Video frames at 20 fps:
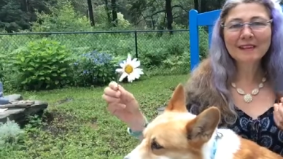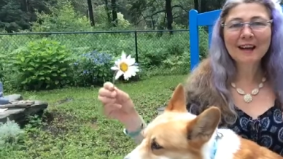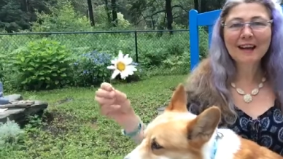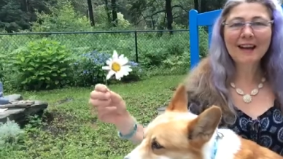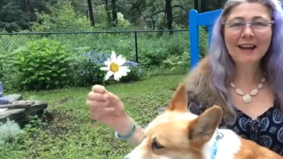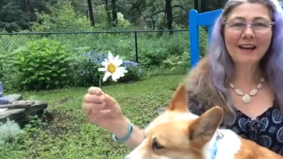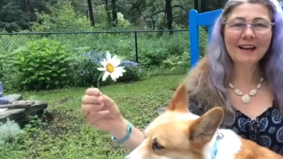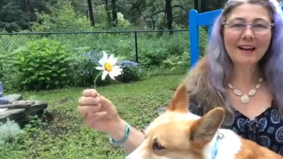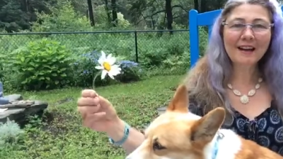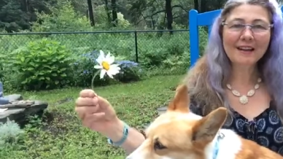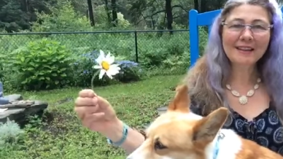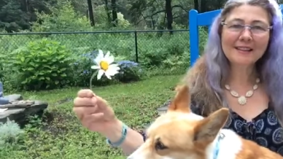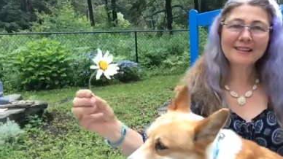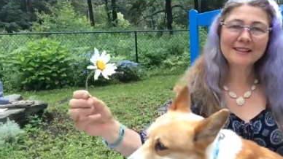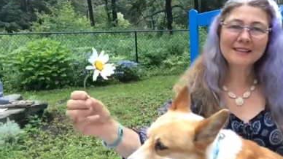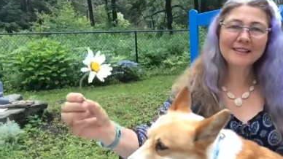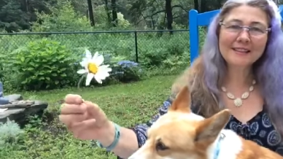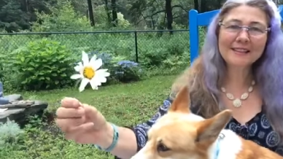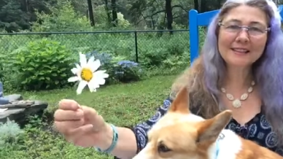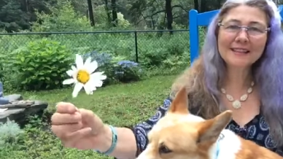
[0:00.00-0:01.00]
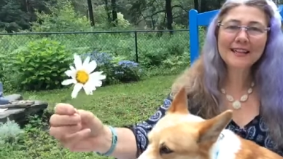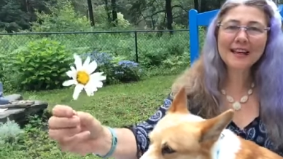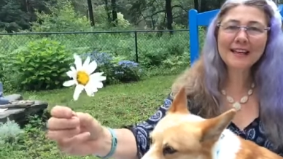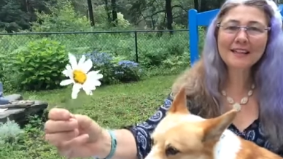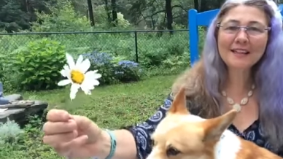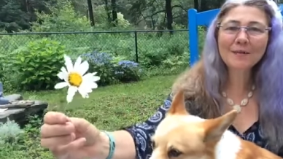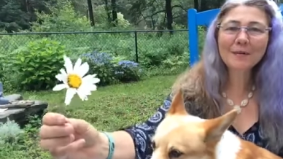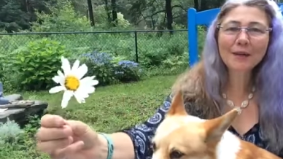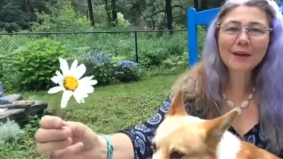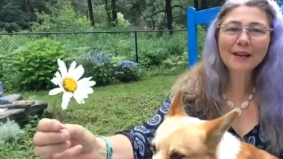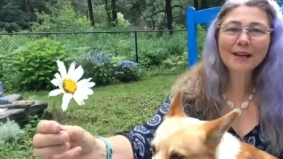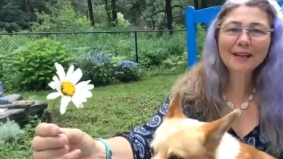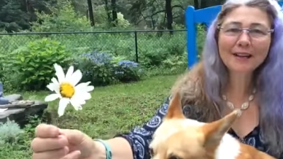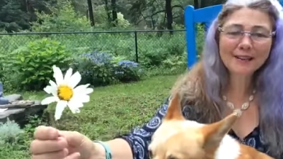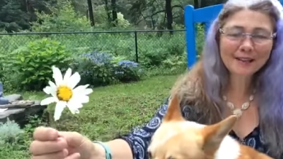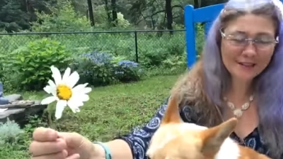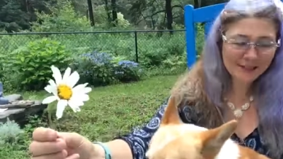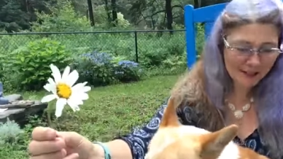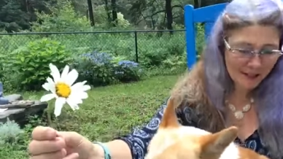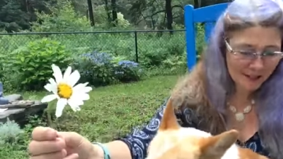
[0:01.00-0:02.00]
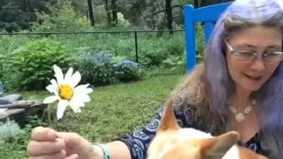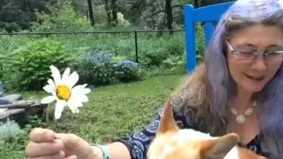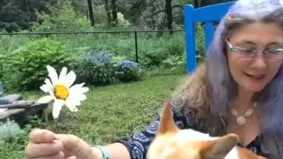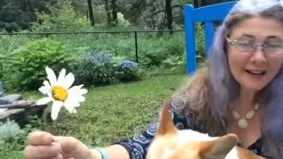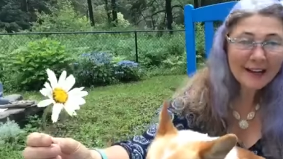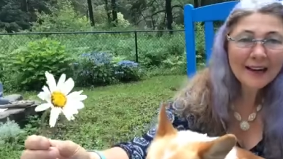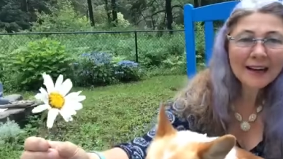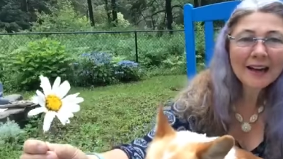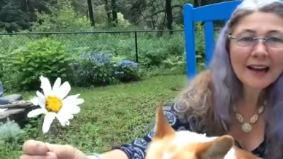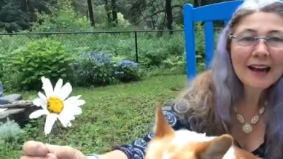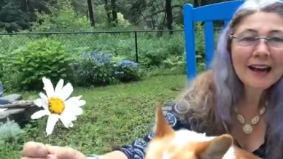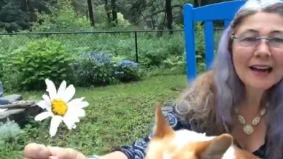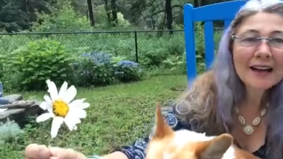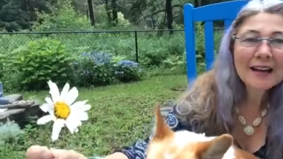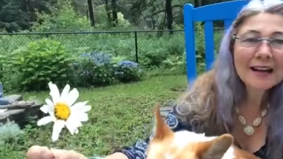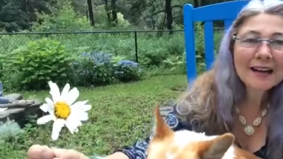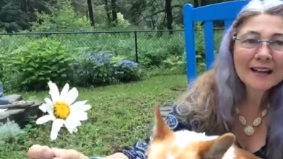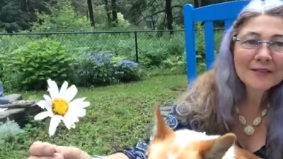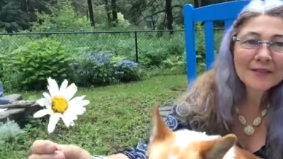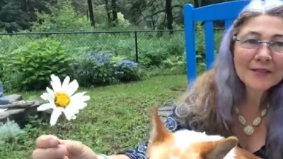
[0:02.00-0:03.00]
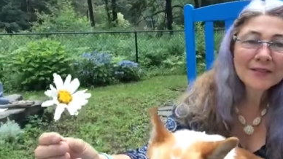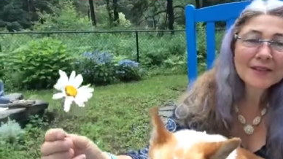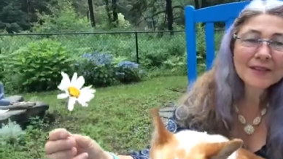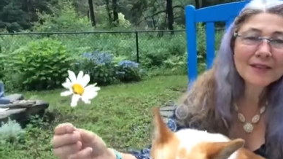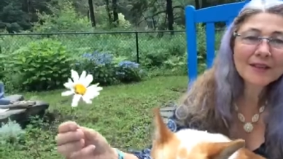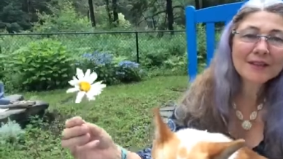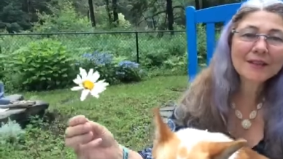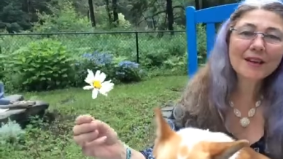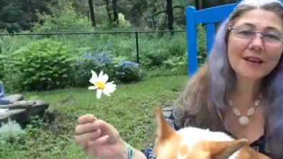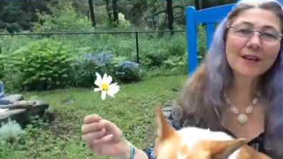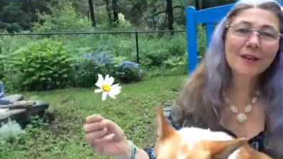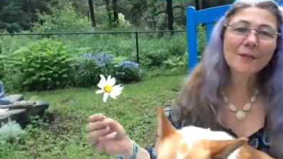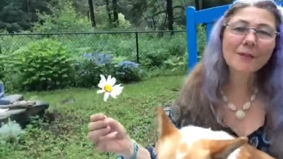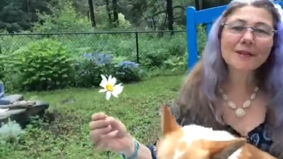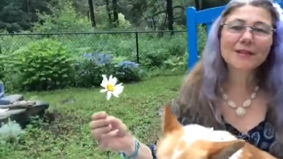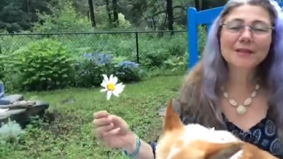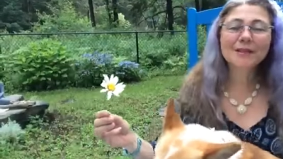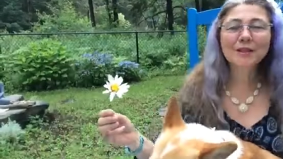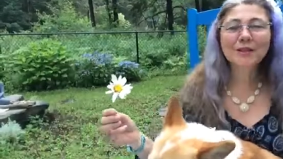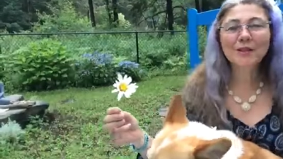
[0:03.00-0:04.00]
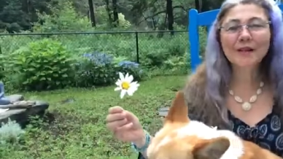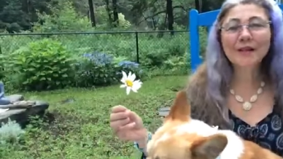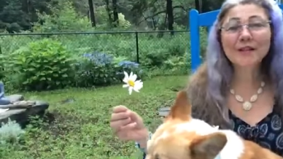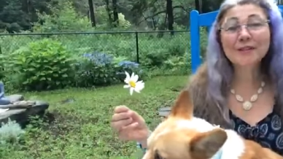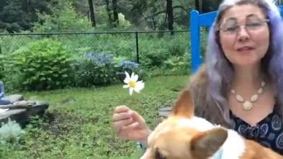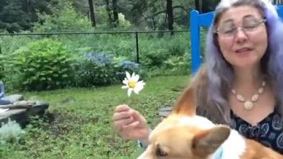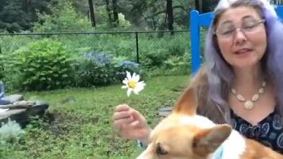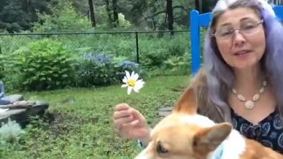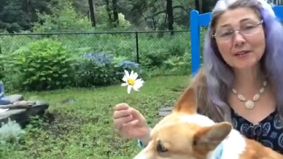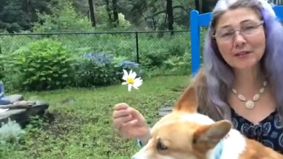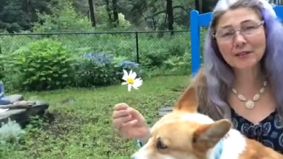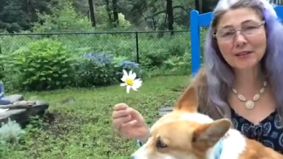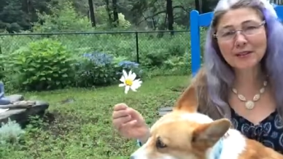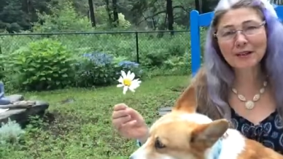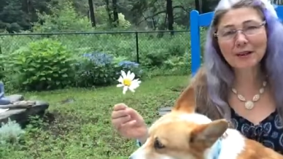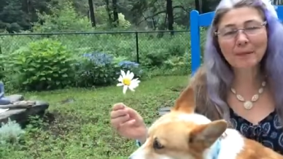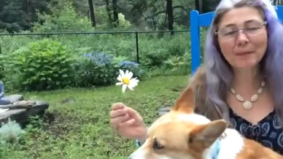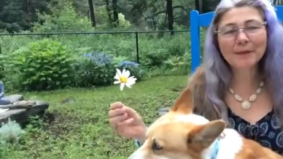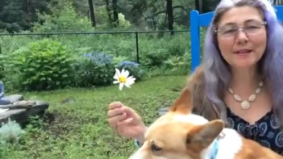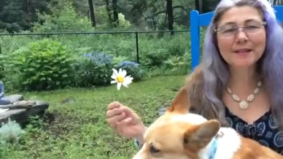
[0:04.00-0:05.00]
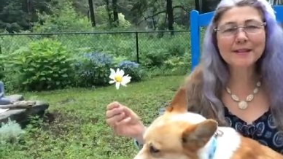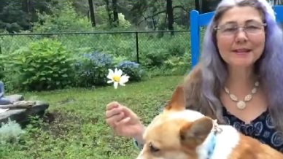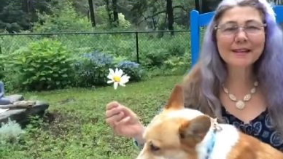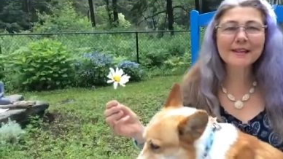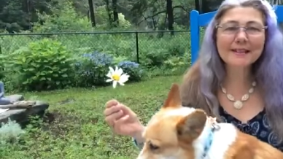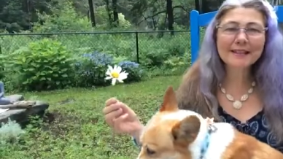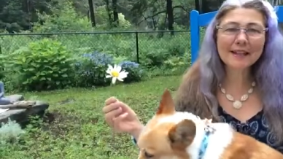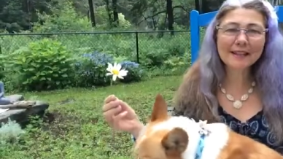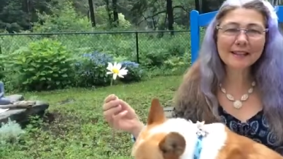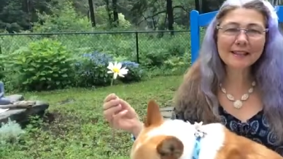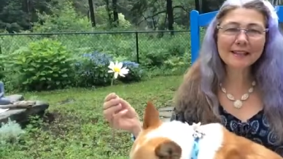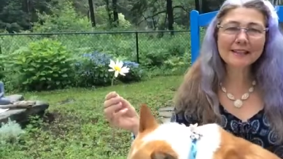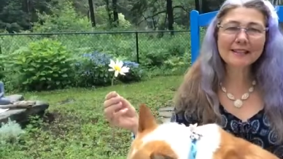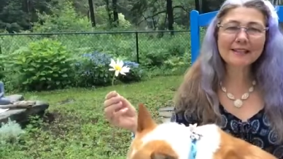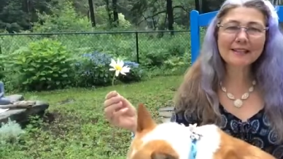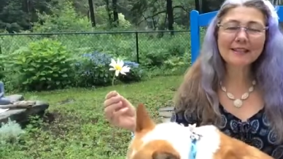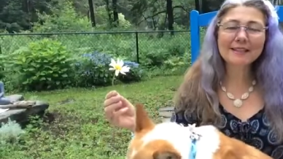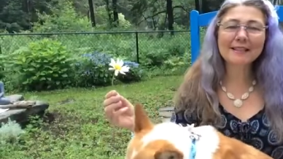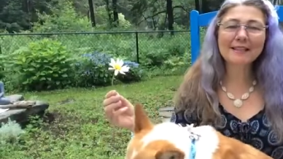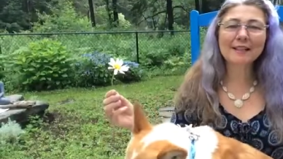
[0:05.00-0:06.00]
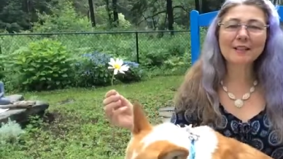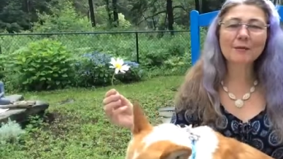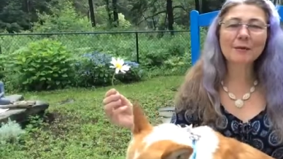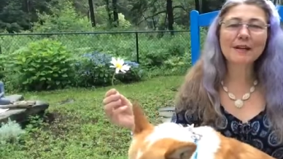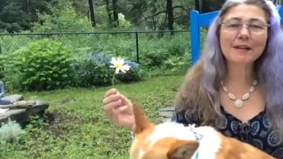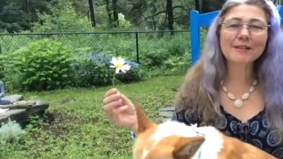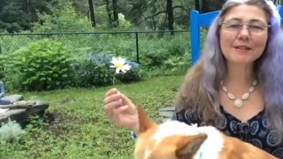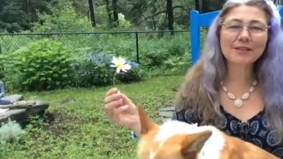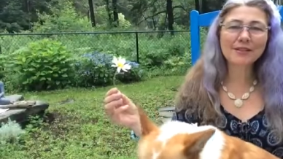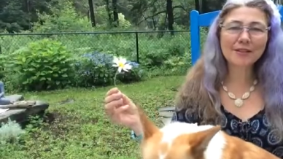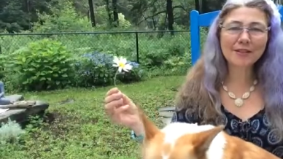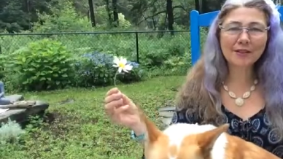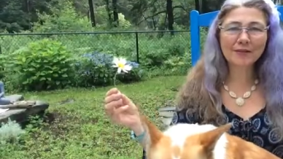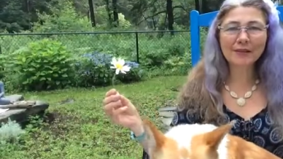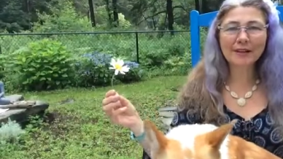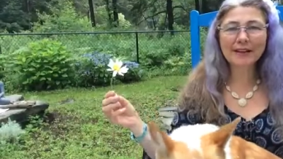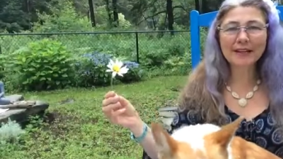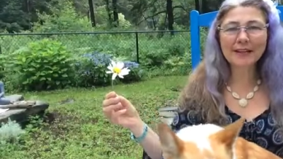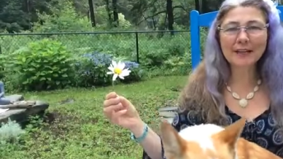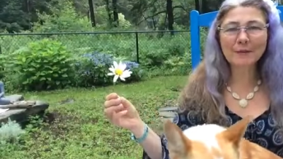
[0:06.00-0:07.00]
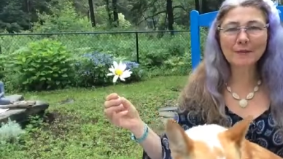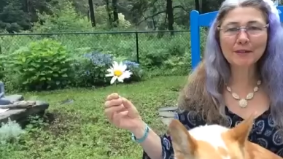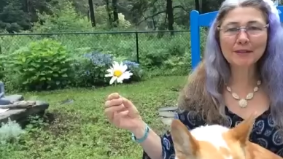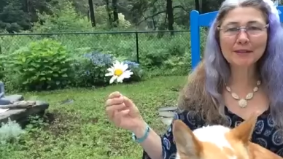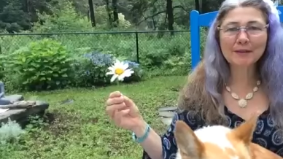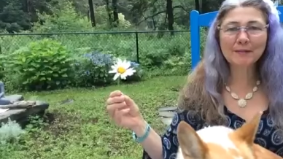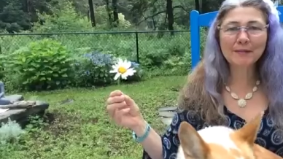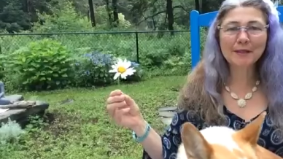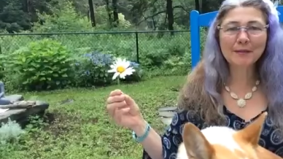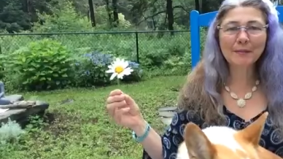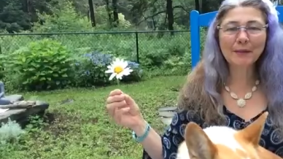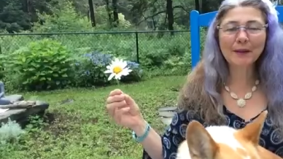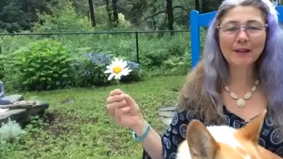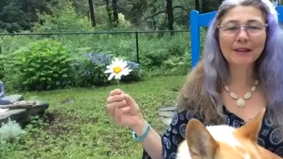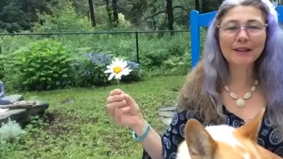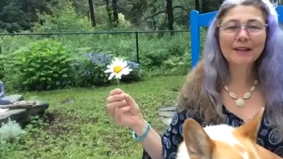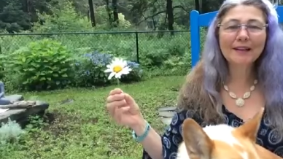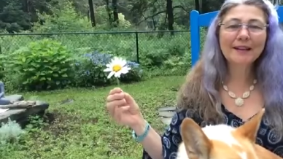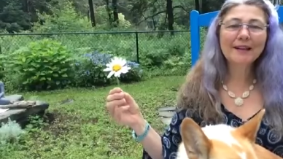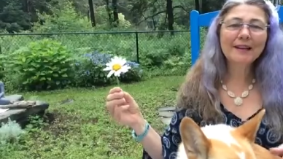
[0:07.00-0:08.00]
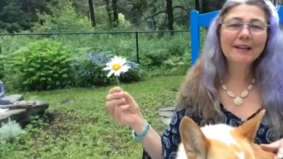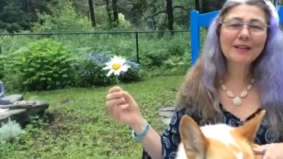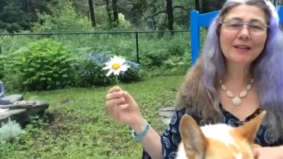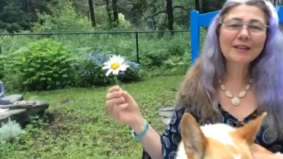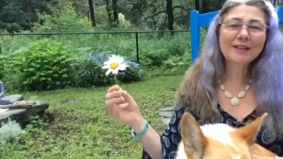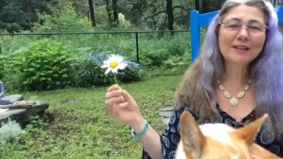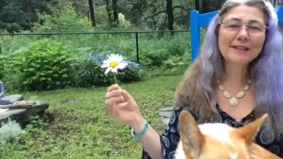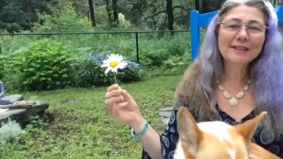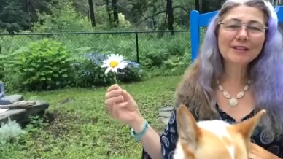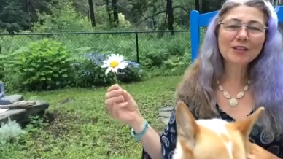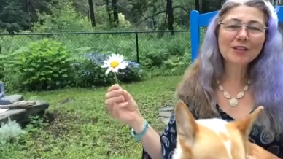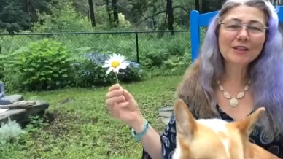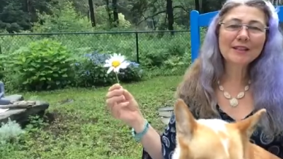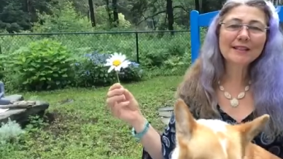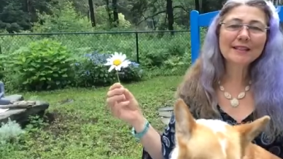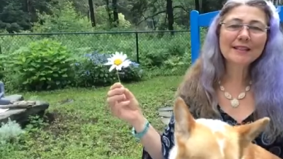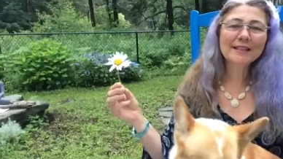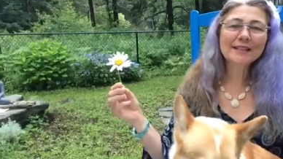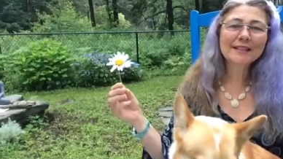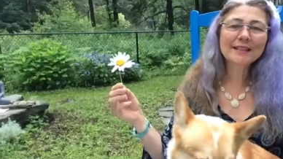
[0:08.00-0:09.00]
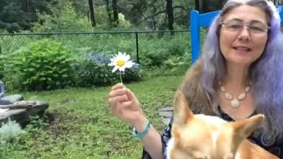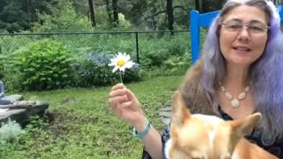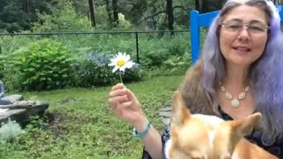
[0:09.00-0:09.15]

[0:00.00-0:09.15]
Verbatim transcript: Hi, this is Sally Morgan, physical therapist, craniosacral therapist, and Tellington TTouch practitioner for animals and people. And this is Tristan.